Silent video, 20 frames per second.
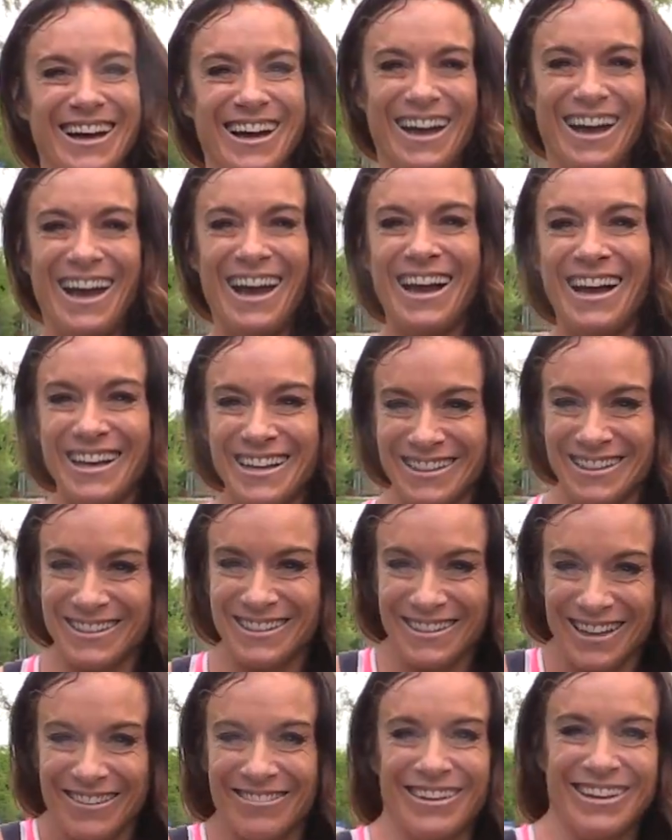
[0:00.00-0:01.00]
I
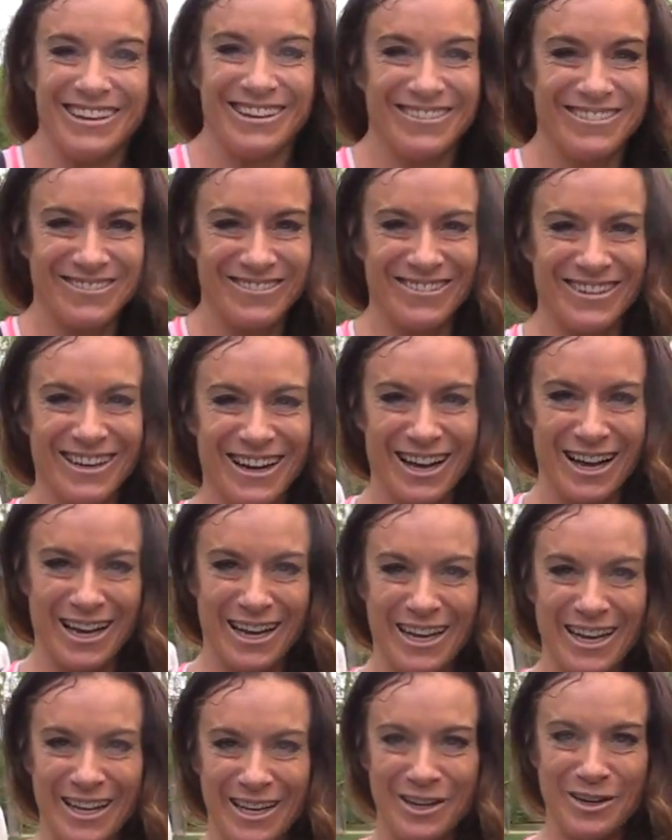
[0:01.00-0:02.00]
love it when I
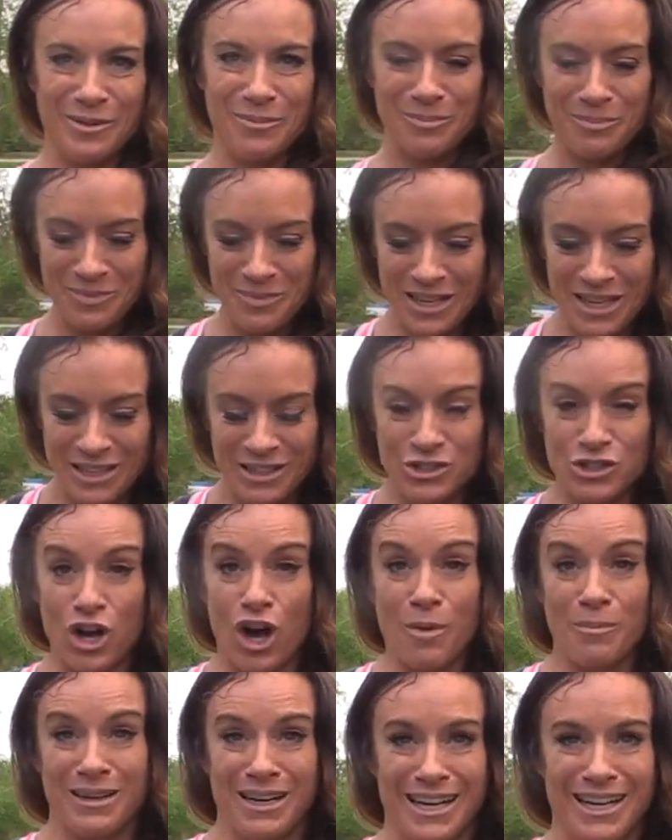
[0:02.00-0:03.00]
am
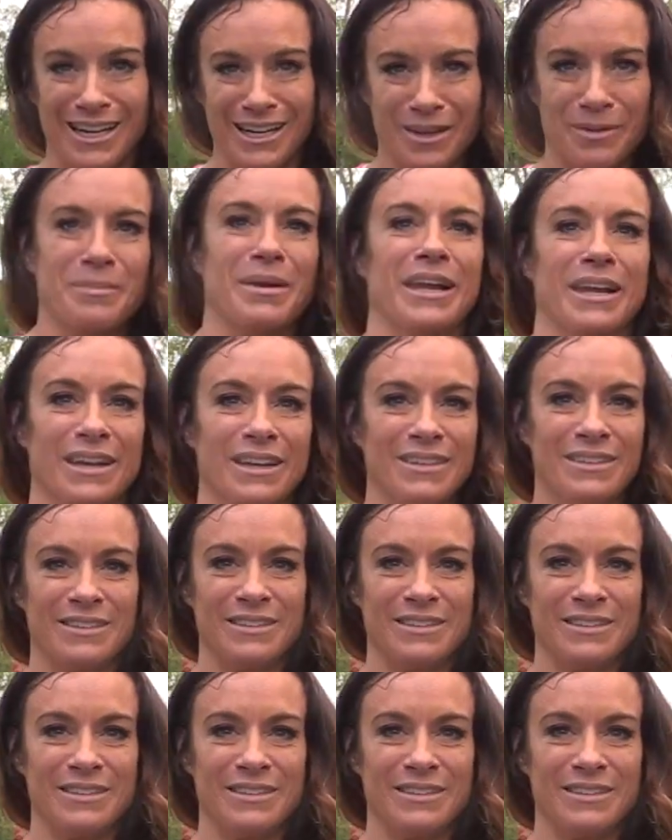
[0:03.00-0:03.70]
dominating a man.